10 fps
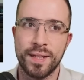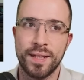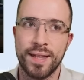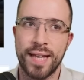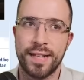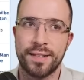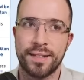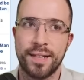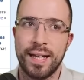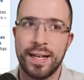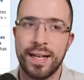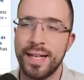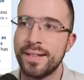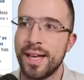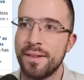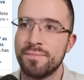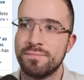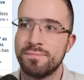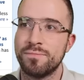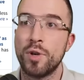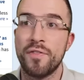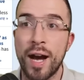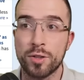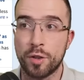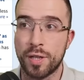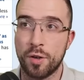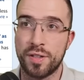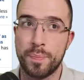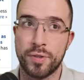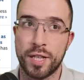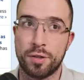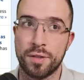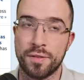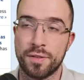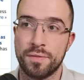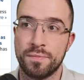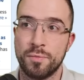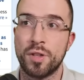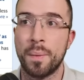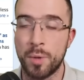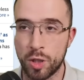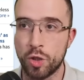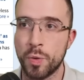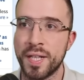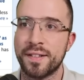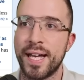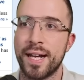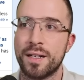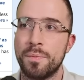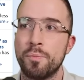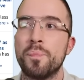This is it. Without the Chelsea predictions, which I'm going to do in a sec.